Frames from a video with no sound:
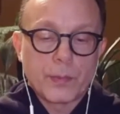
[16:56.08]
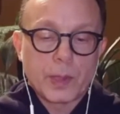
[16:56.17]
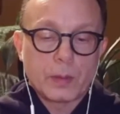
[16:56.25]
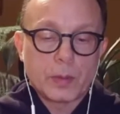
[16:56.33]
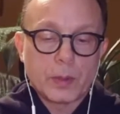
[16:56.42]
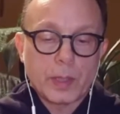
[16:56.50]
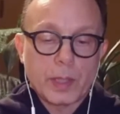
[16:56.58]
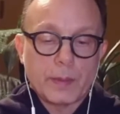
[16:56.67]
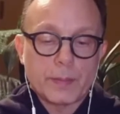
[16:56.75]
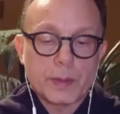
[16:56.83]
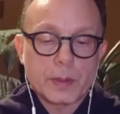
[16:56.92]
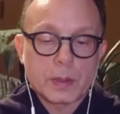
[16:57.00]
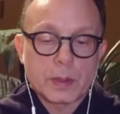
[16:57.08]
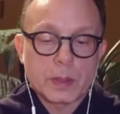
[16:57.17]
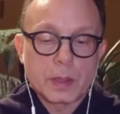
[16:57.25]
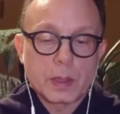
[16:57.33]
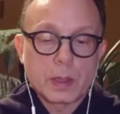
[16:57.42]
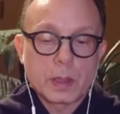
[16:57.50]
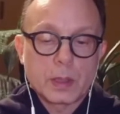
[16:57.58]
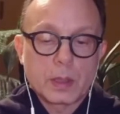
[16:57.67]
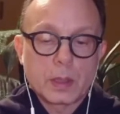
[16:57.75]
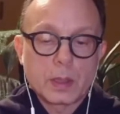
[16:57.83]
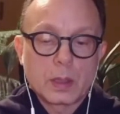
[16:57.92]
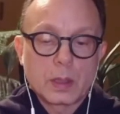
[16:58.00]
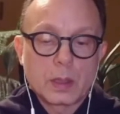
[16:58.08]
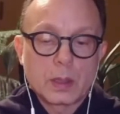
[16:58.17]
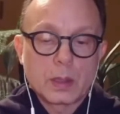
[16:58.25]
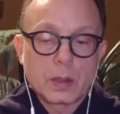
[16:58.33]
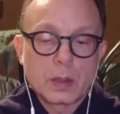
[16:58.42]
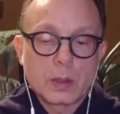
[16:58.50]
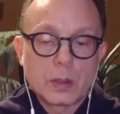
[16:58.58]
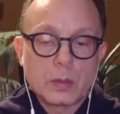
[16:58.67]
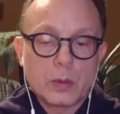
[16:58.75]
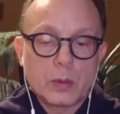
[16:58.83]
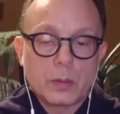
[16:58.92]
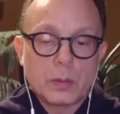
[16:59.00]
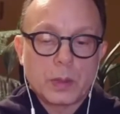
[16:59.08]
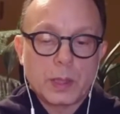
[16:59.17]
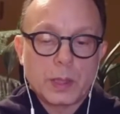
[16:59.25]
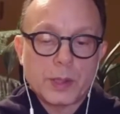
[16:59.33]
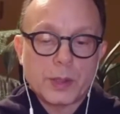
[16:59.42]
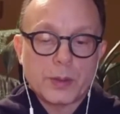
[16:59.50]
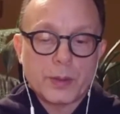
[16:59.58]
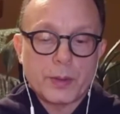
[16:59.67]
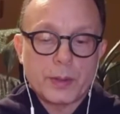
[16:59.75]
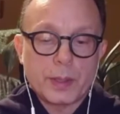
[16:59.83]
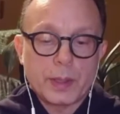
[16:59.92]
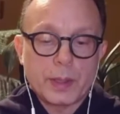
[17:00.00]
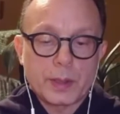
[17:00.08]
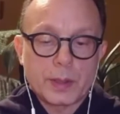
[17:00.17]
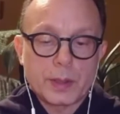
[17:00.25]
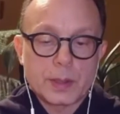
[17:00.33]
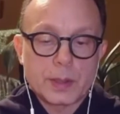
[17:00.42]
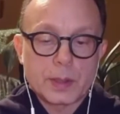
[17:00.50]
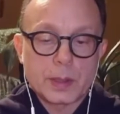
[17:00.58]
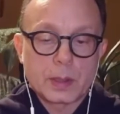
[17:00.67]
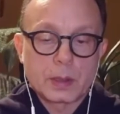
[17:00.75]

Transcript: And perhaps the more pleasure there is,